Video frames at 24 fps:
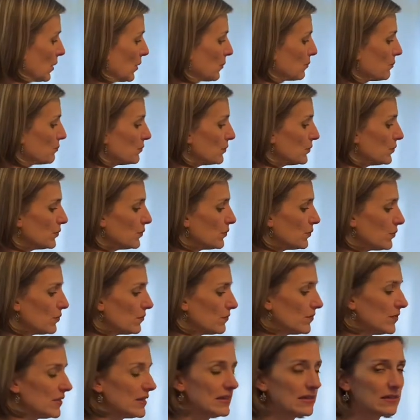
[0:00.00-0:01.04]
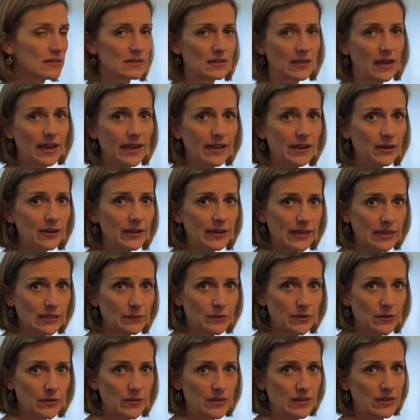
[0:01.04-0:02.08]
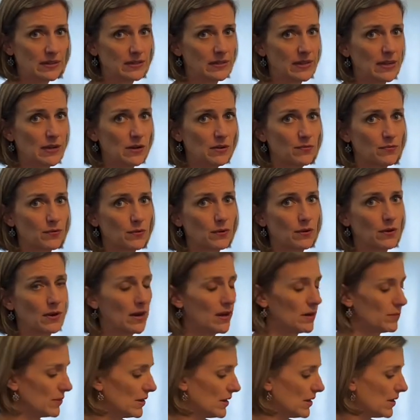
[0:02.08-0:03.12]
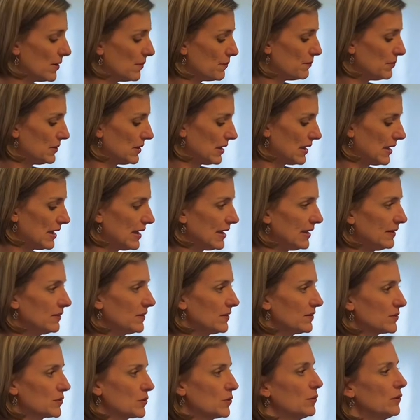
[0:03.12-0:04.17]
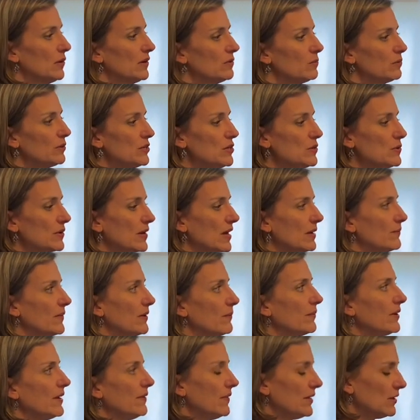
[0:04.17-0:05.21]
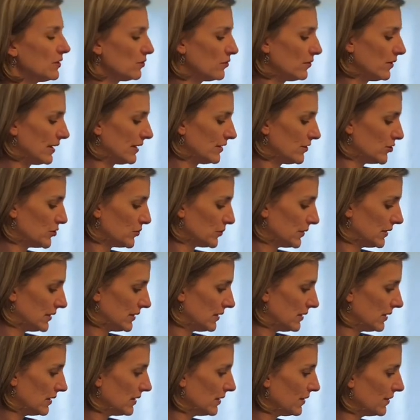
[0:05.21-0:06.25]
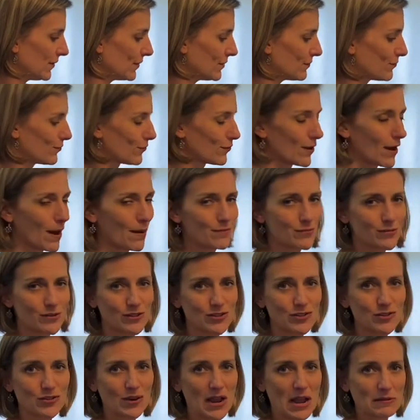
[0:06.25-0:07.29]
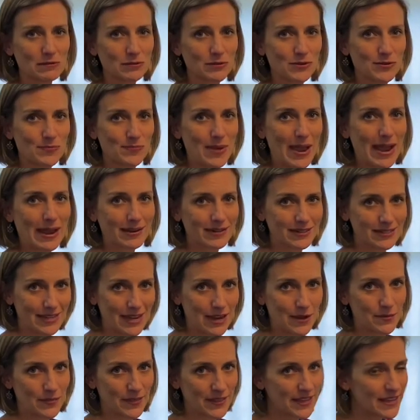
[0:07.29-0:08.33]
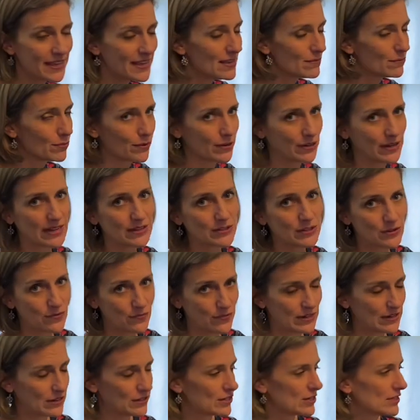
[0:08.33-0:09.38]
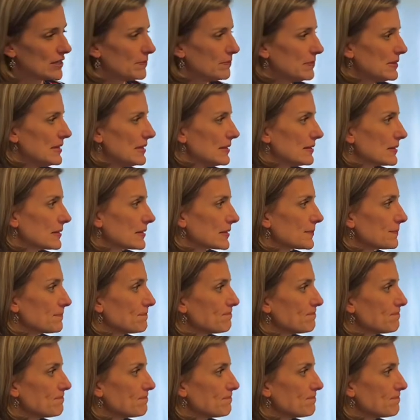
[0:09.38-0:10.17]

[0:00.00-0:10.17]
move the entire elbow, the entire forearm behind this chord when you come up, and then gradually the forearm just travels back down the keyboard as you finish the piece.